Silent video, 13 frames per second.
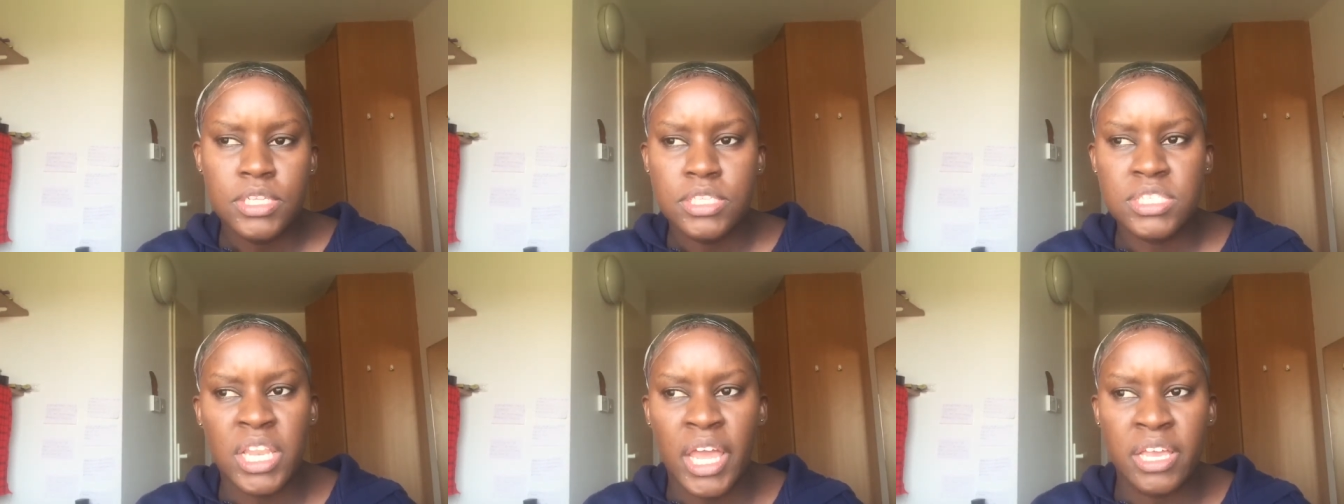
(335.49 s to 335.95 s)

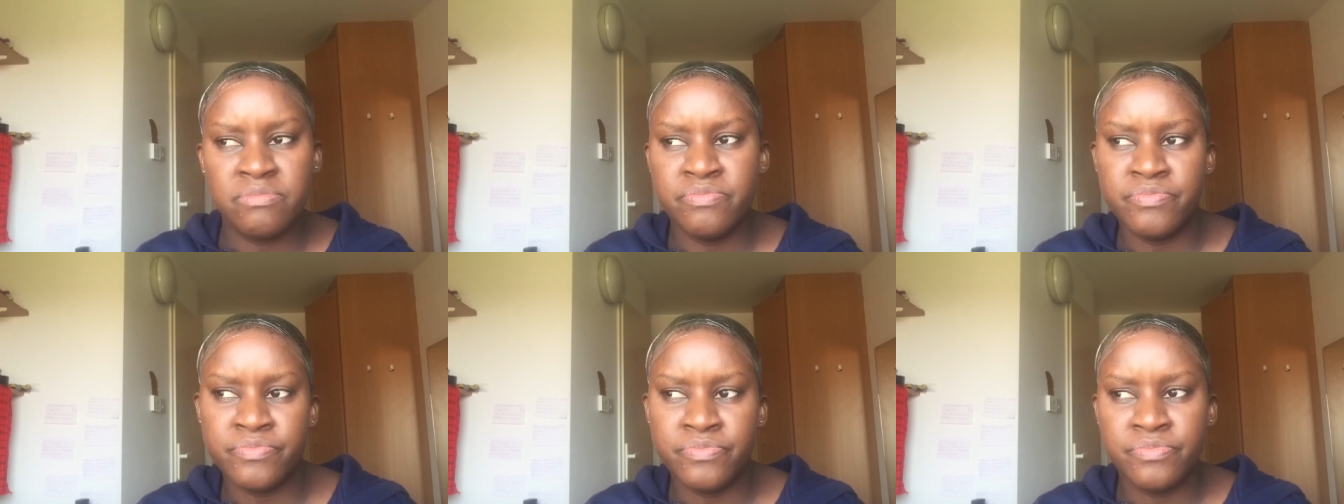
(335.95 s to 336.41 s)
It's like,
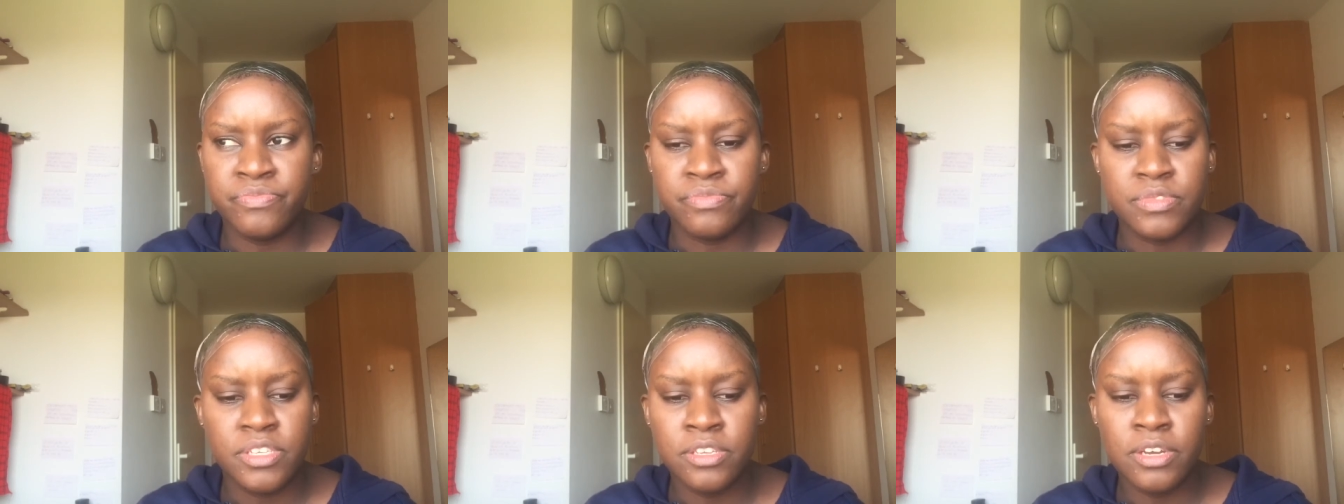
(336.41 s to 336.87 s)

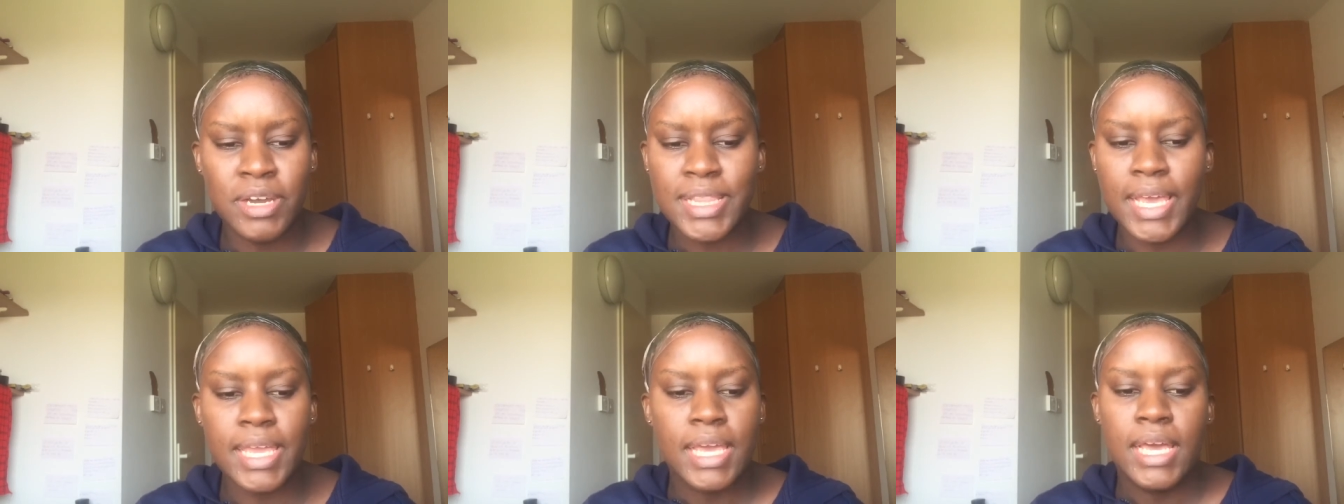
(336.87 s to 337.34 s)
you know,
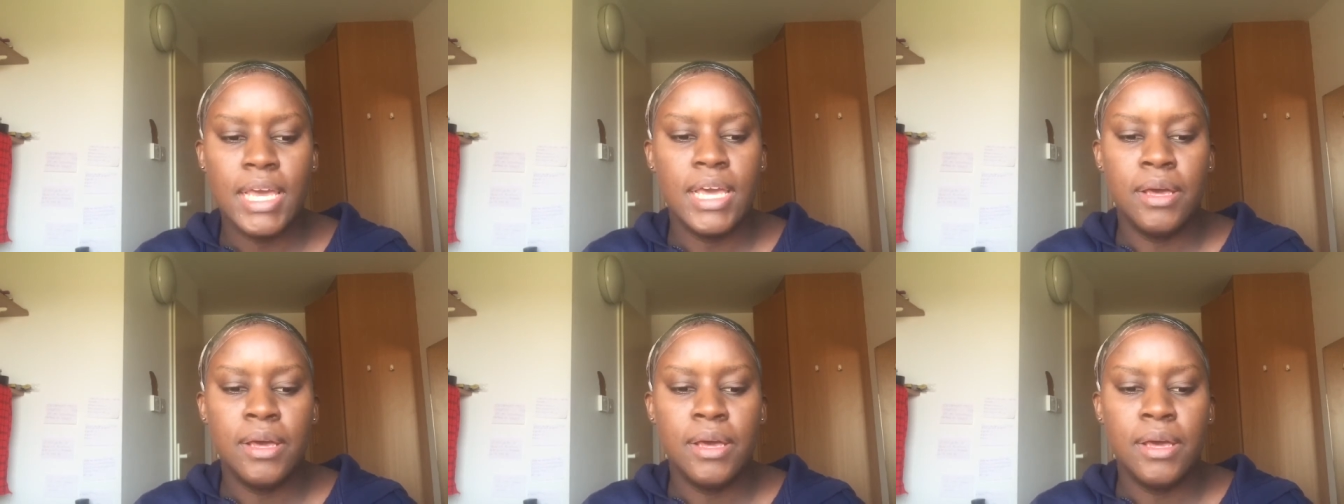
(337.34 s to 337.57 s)
like